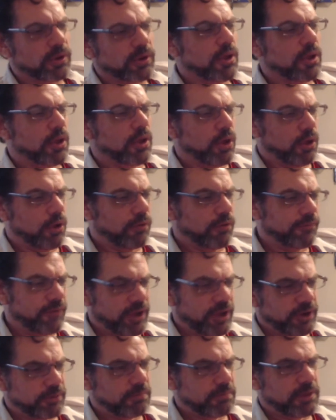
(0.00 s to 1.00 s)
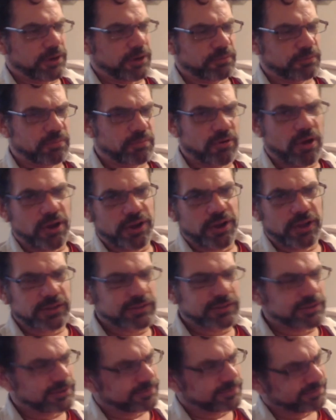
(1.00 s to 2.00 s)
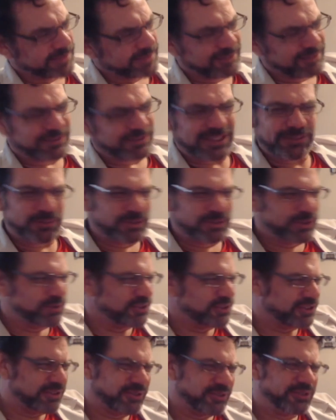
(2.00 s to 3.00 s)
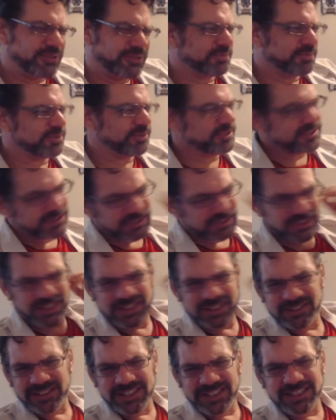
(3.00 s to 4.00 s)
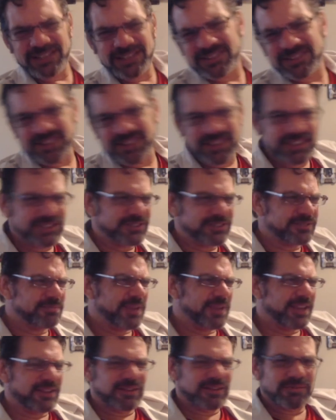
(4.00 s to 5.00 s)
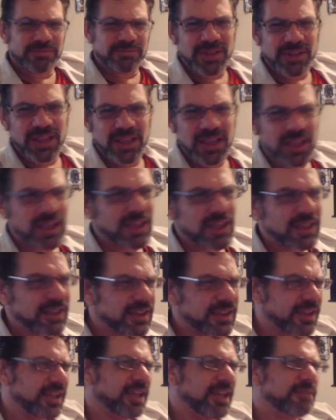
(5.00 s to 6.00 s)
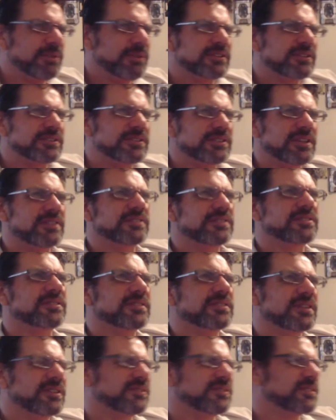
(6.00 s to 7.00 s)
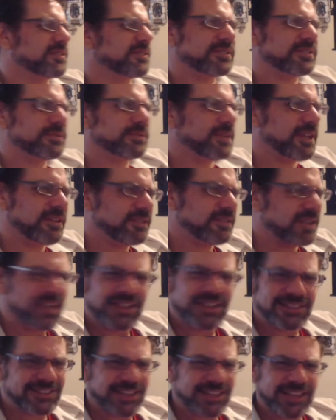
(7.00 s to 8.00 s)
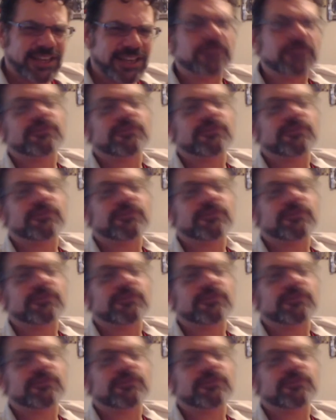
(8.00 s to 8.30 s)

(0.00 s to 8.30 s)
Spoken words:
all Fandom Menace products. Like, weren't you just on your boy's channel? And didn't he just make a comic or something? I'm not. I get confused. I